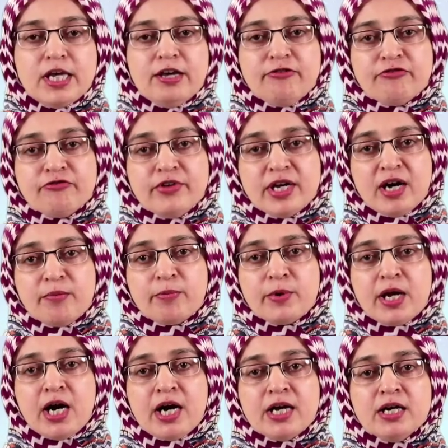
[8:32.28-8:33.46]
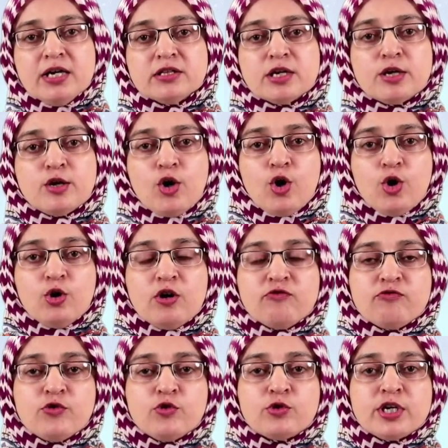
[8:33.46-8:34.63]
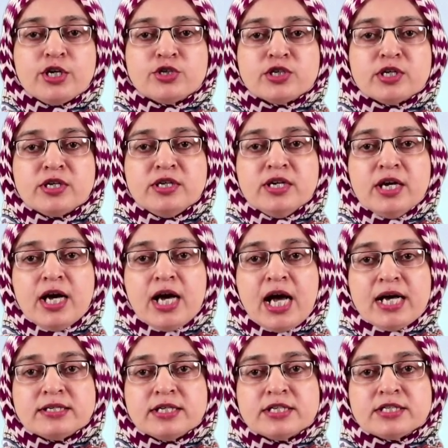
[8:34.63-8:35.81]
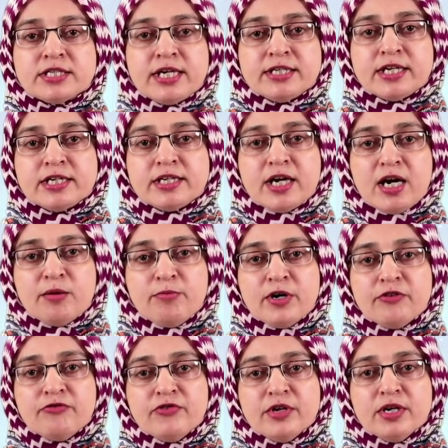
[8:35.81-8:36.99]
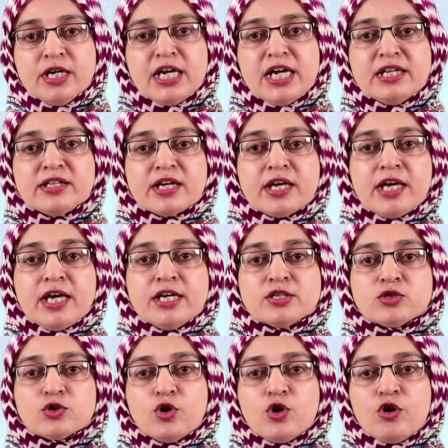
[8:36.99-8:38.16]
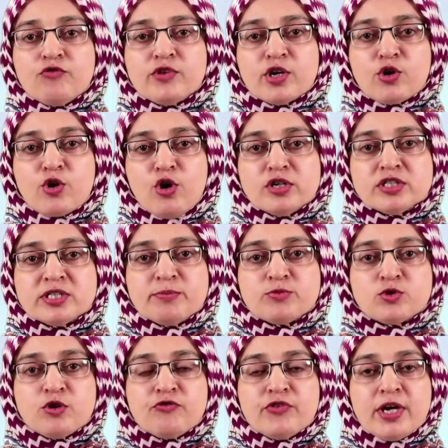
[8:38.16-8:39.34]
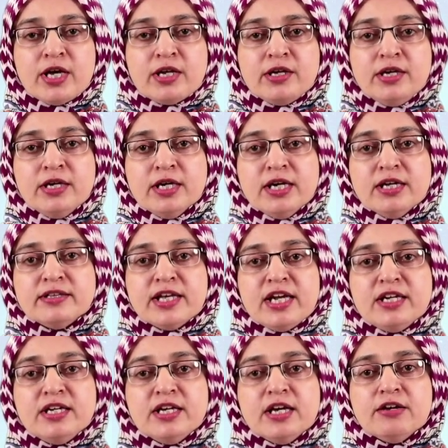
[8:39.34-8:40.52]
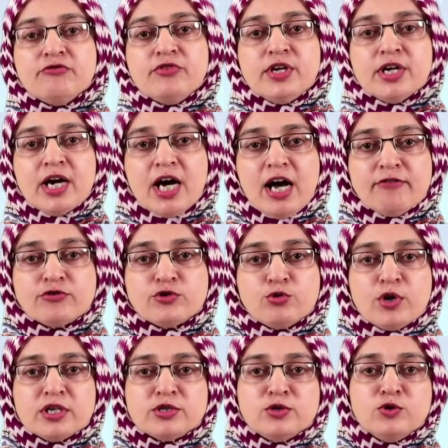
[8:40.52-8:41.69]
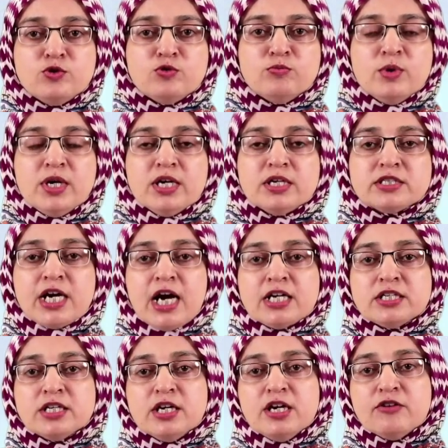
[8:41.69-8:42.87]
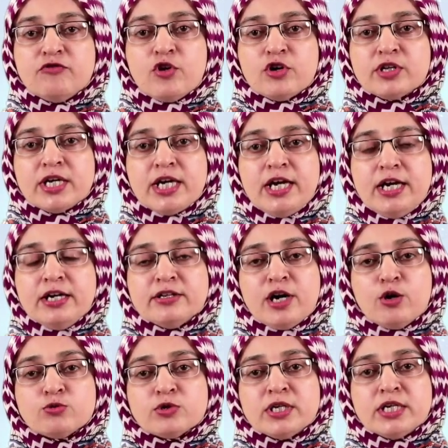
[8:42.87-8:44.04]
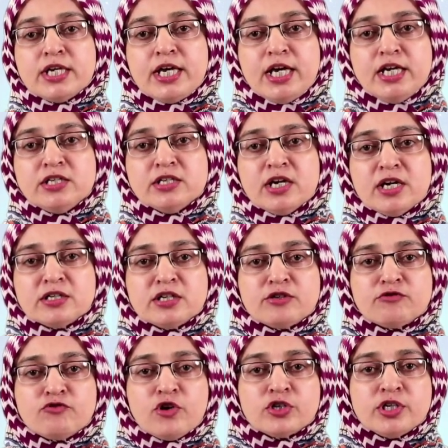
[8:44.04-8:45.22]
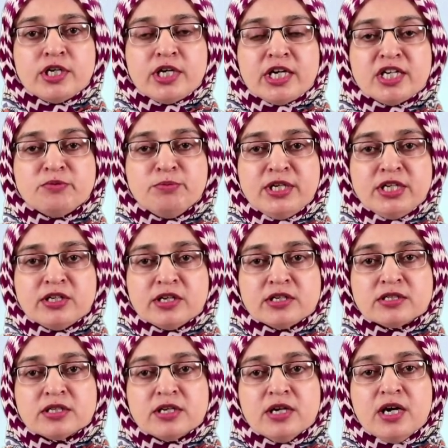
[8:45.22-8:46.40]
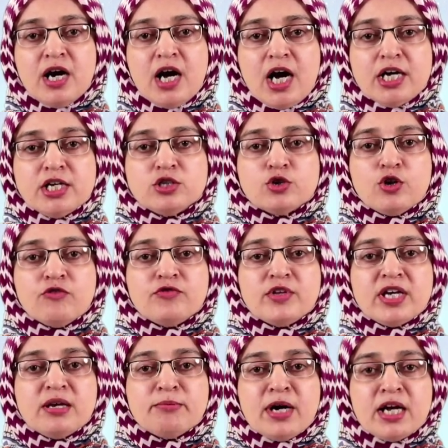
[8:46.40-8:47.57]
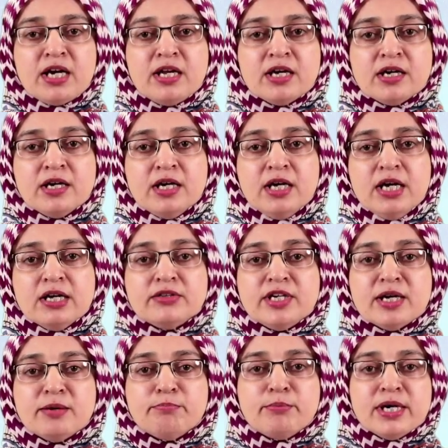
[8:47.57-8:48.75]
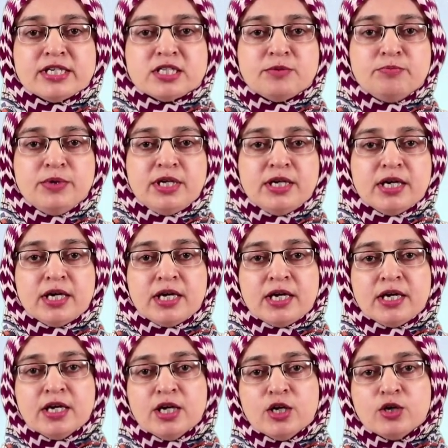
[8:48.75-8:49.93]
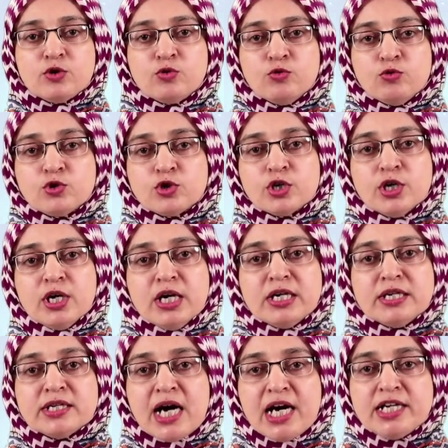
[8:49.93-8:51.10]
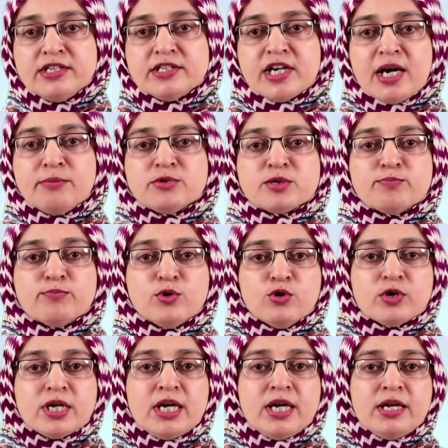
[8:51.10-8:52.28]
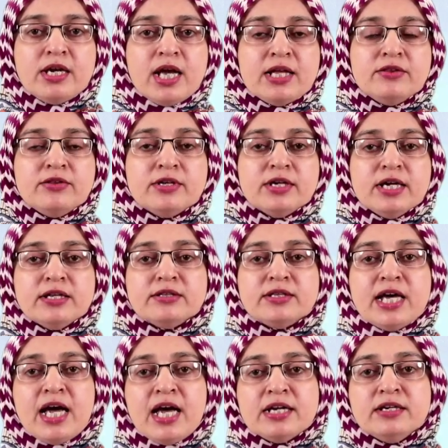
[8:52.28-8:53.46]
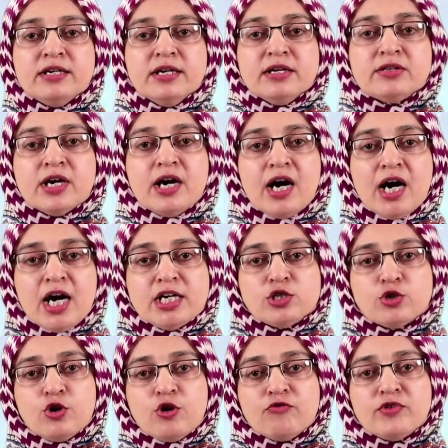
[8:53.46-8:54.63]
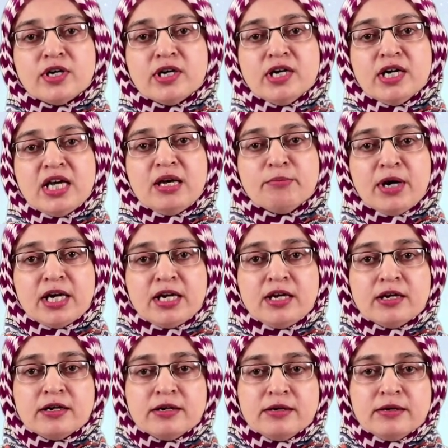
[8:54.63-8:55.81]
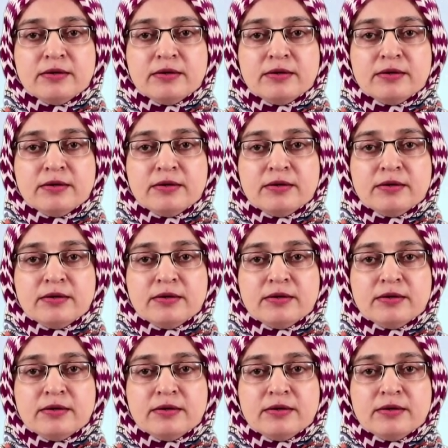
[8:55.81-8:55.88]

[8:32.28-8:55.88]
If we apply the law of flotation as stated above in the case of the concept of Airy, then we have to assume that for the 8,848 meters height of the Himalaya, there must be a root 9 times more in length than the height of the Himalaya